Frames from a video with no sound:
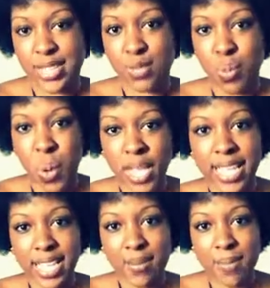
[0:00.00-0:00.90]
is
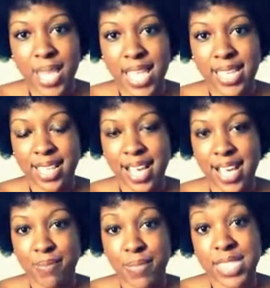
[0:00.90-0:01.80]
what can make
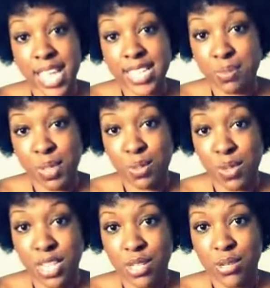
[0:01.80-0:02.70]
sex
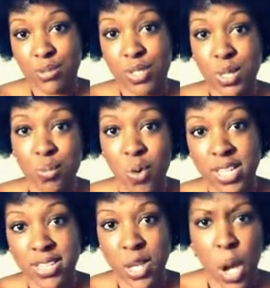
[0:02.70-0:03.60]
between you
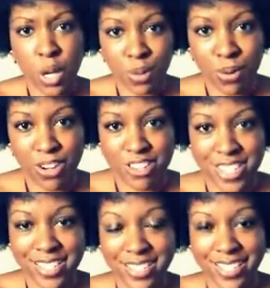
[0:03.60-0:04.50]
somewhat awkward.